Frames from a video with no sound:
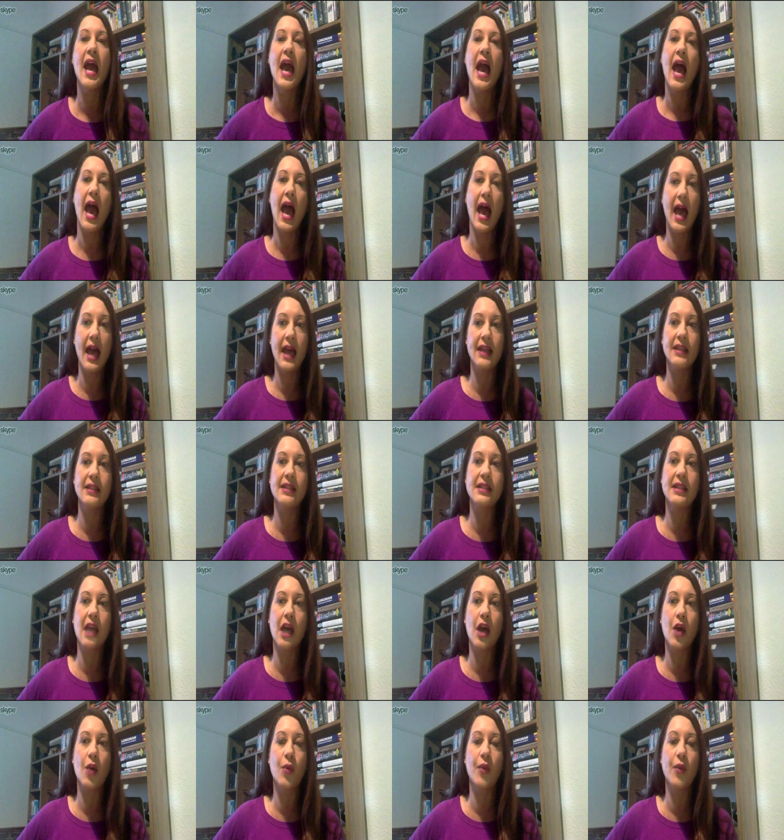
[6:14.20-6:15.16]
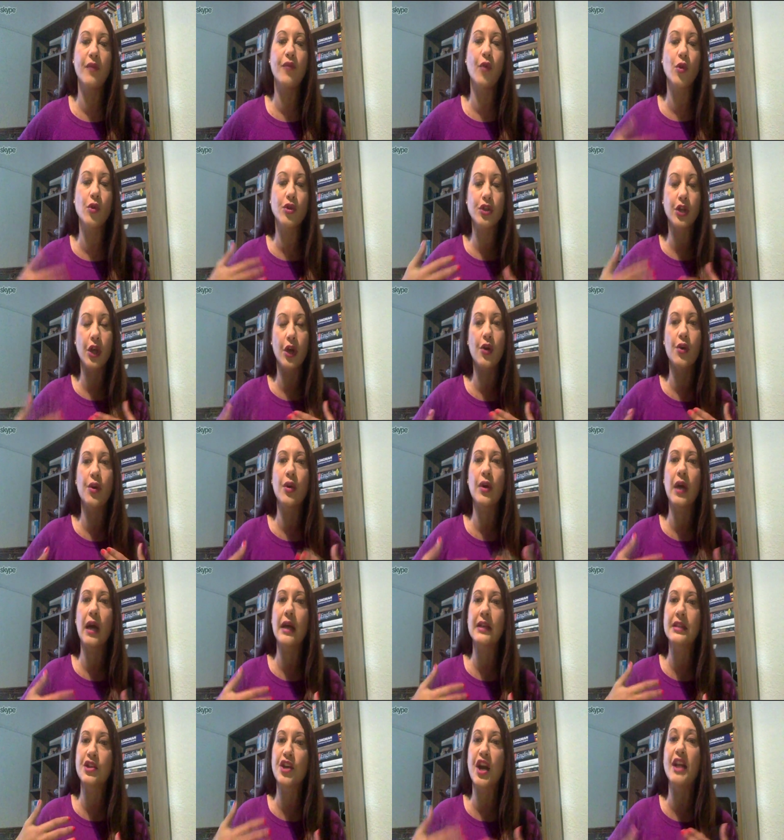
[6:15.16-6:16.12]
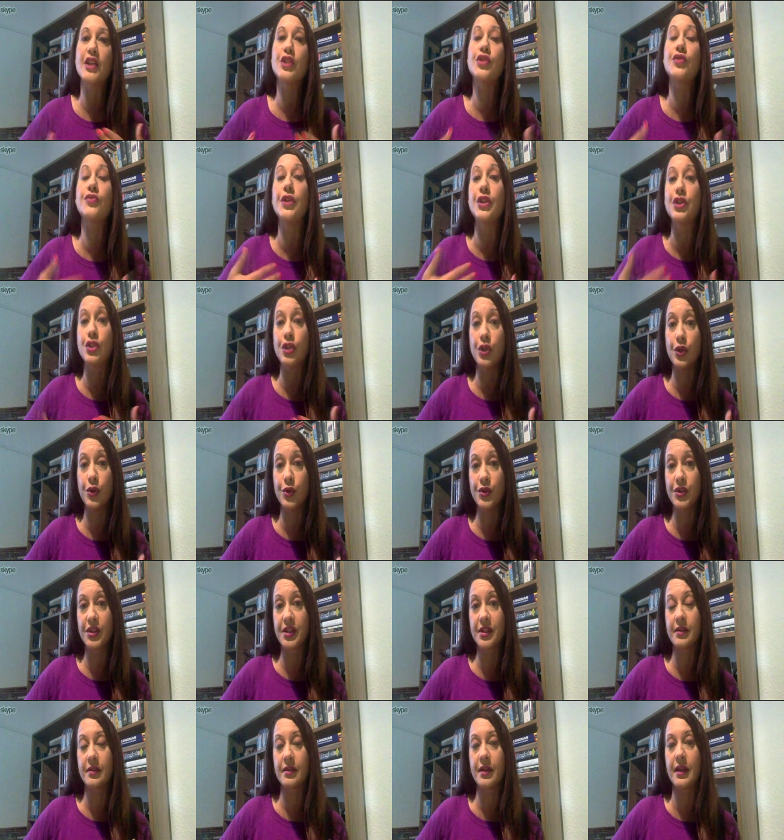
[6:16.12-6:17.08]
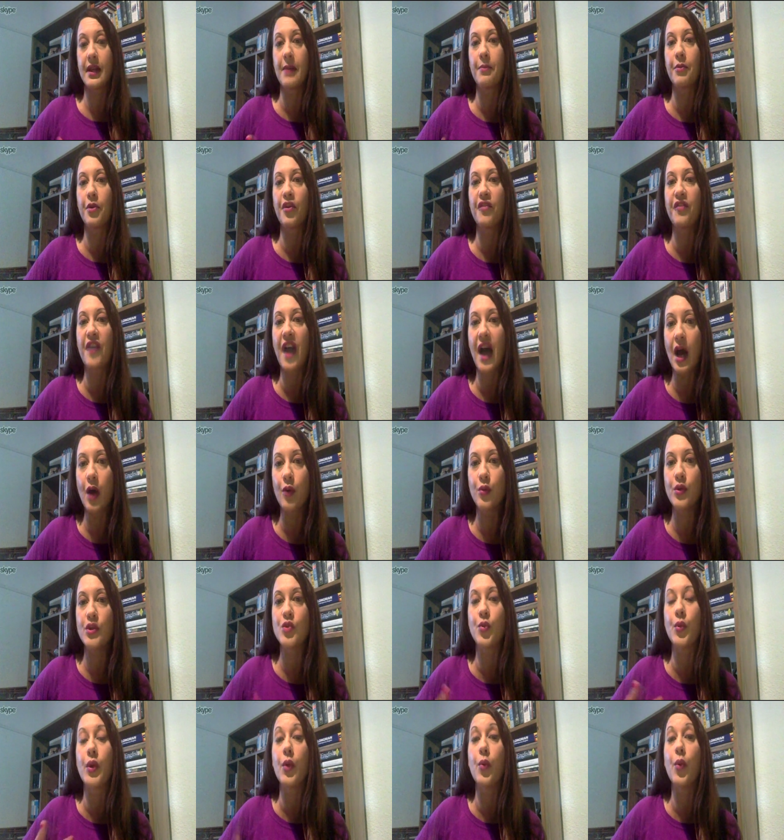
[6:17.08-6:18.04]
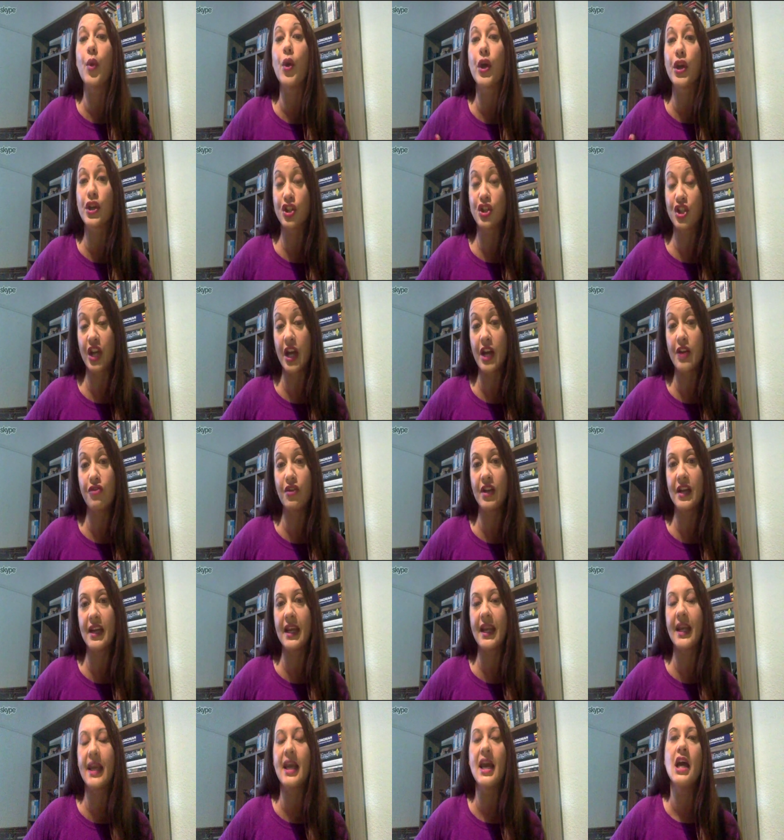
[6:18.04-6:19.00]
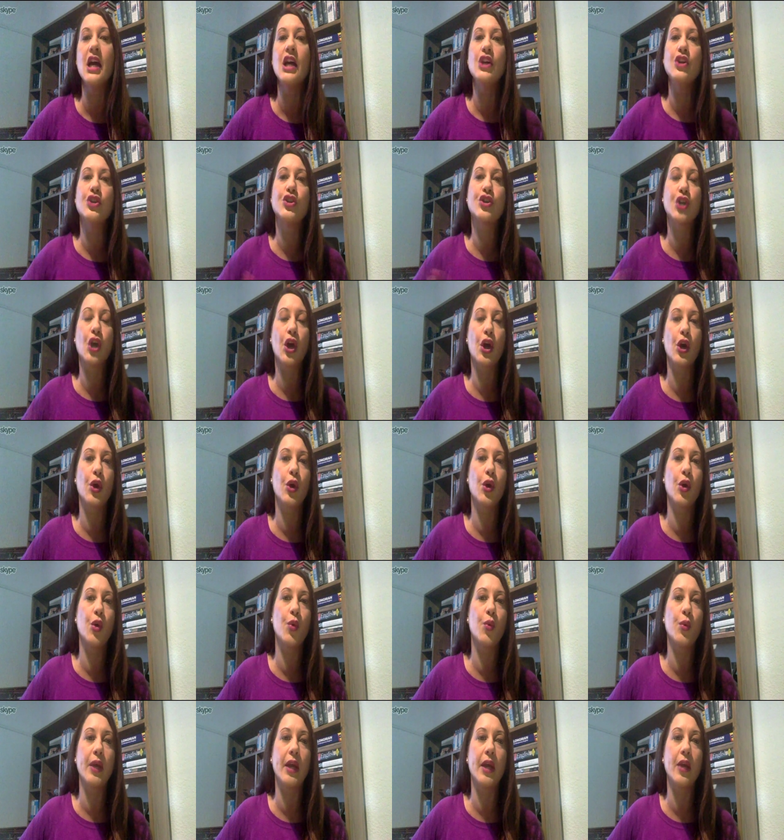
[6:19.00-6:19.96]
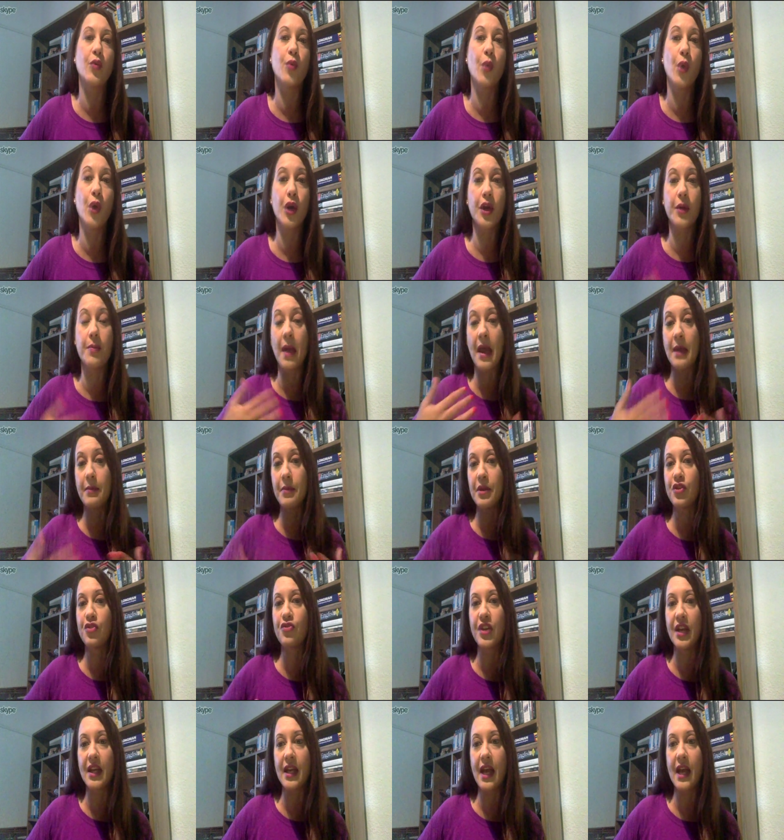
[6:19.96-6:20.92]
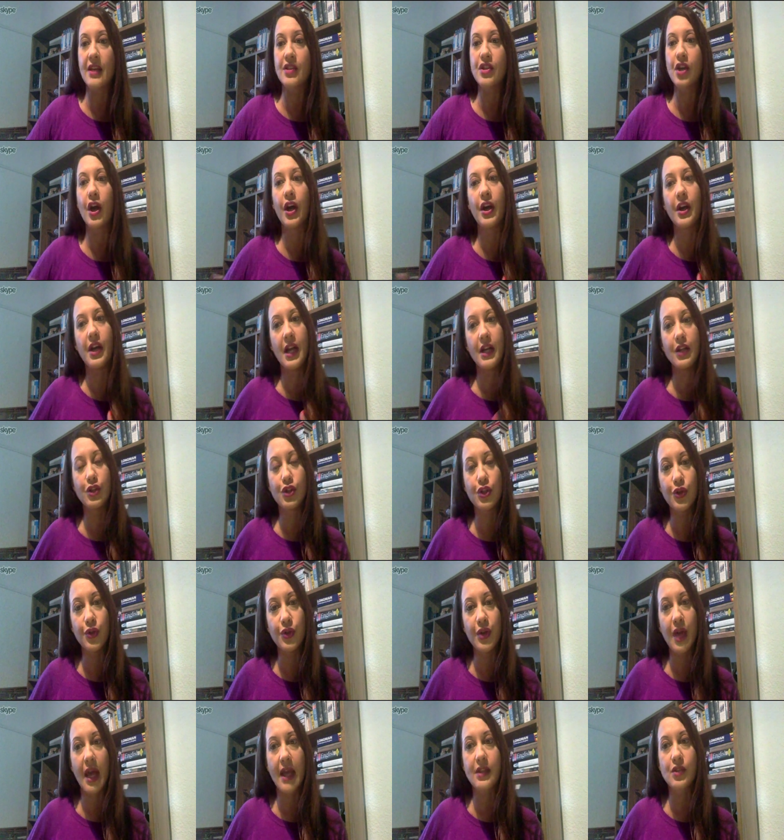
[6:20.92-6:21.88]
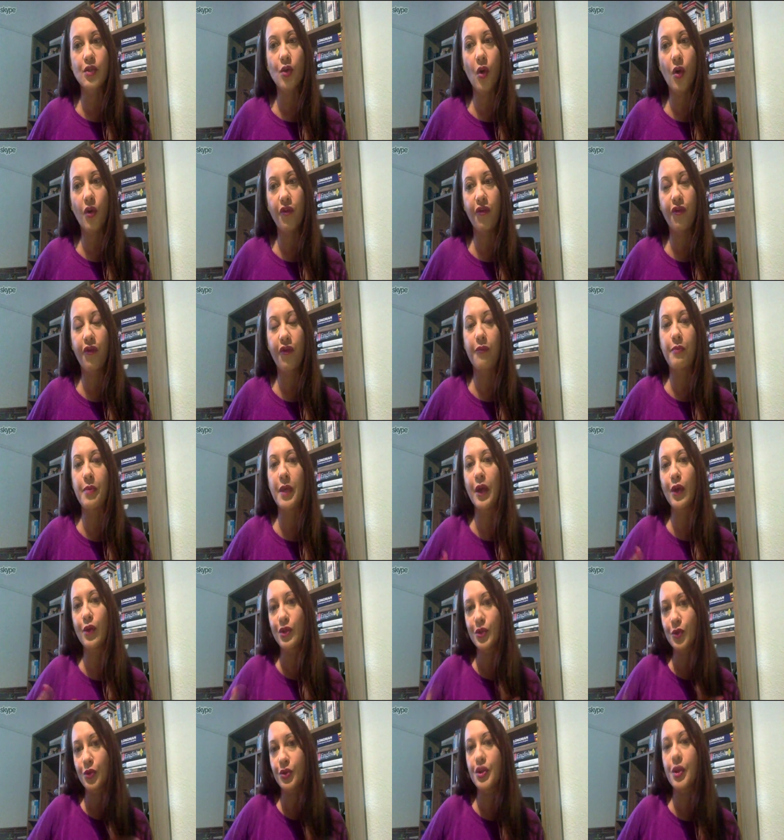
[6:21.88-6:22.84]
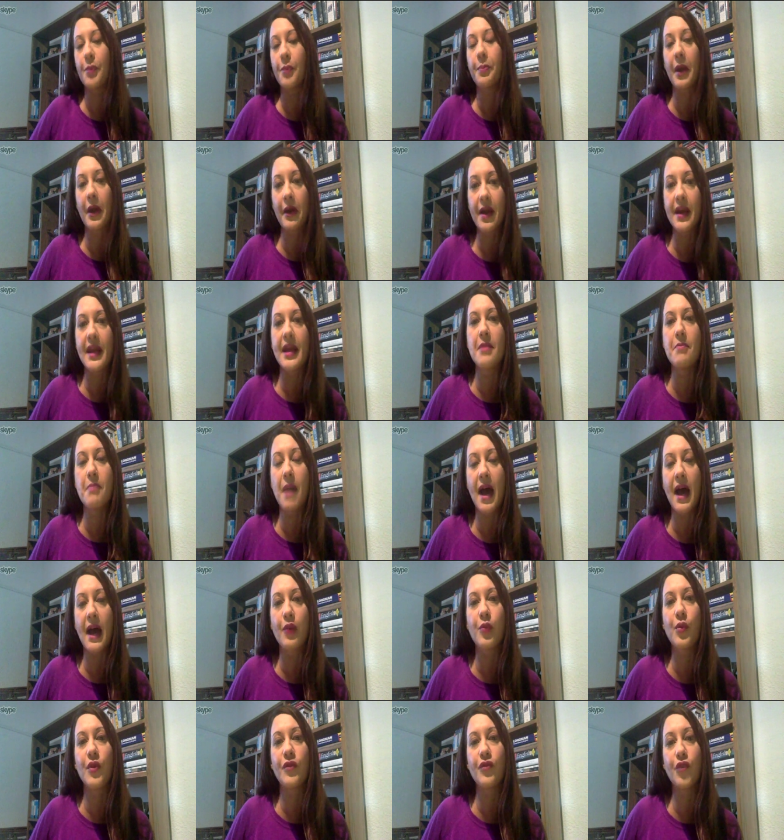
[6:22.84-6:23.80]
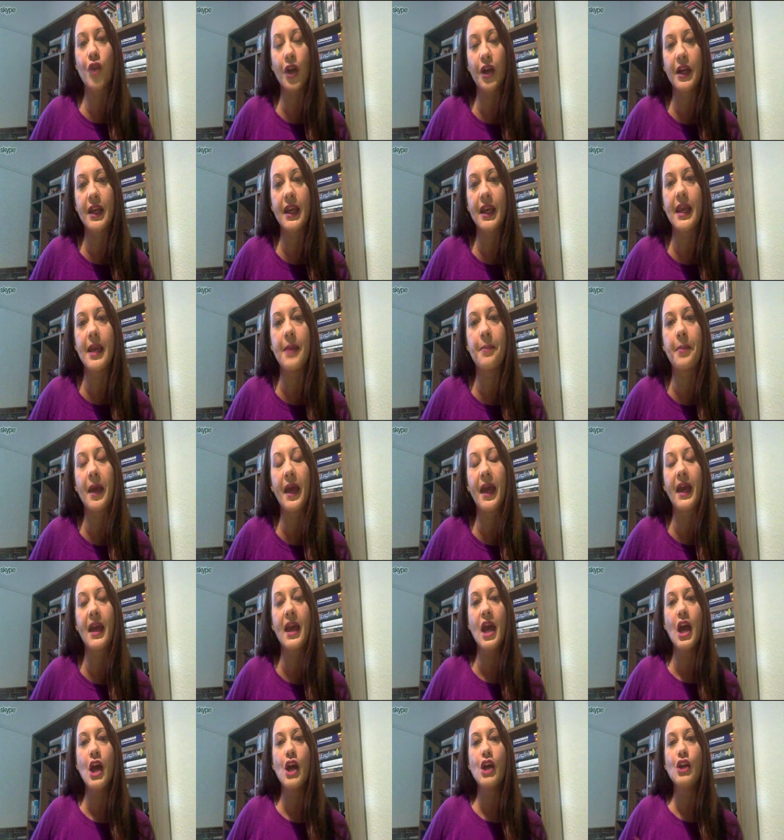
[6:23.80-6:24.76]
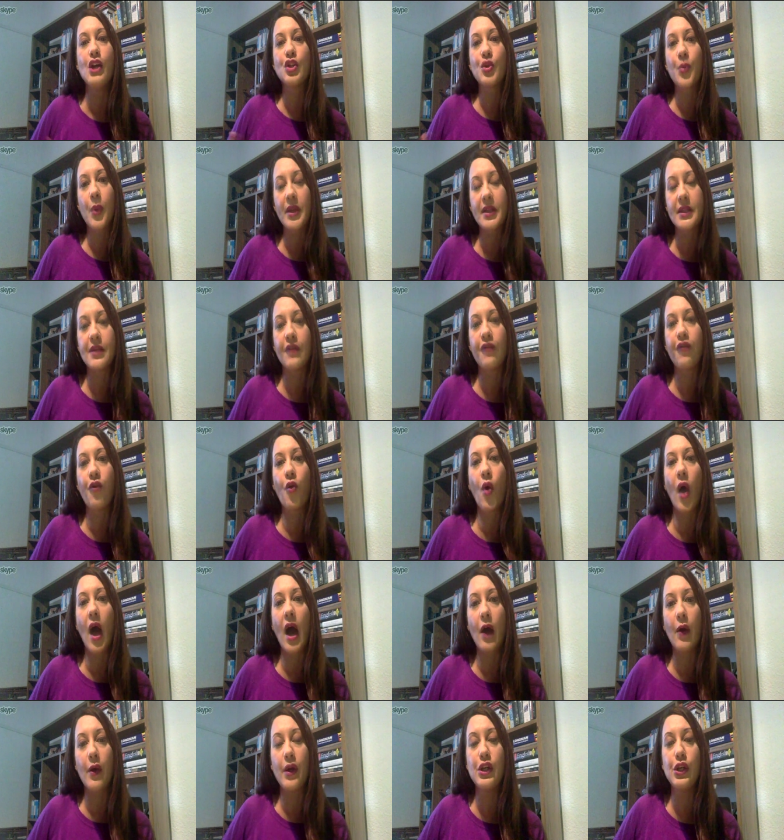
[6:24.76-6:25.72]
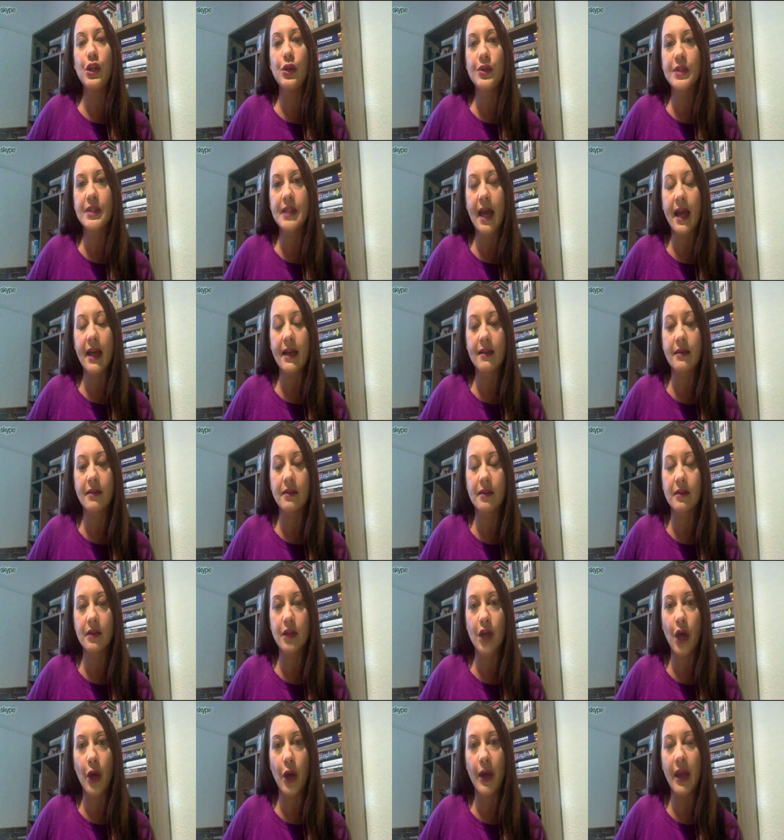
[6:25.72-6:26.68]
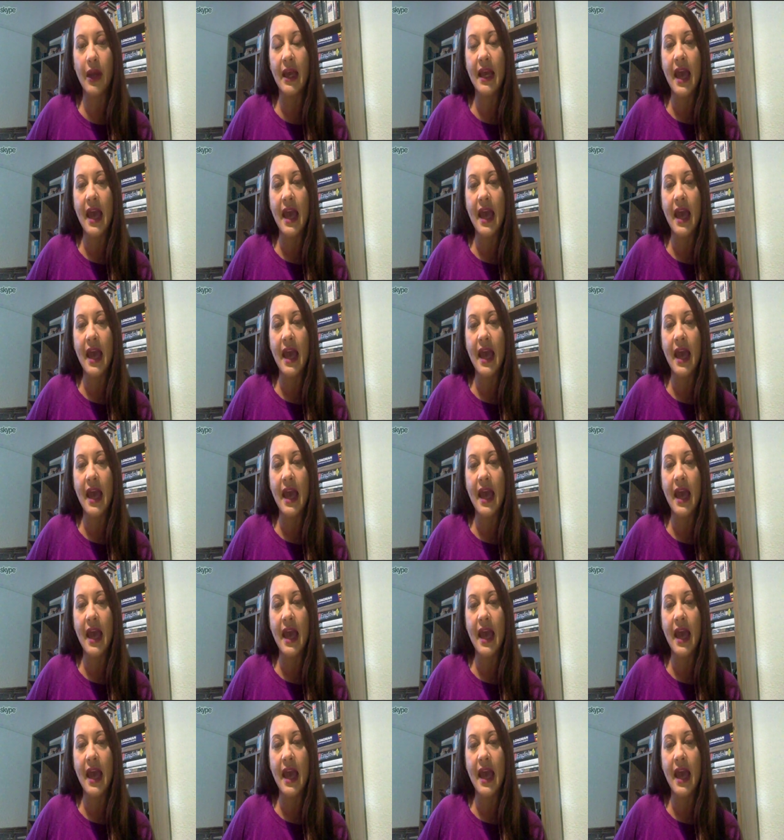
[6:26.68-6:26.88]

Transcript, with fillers: and uh, we also tried to reduce the number of hours we work generally. So we'd work maybe three days on and two days off, because also bearing in mind we've got to a 24 hour news cycle going.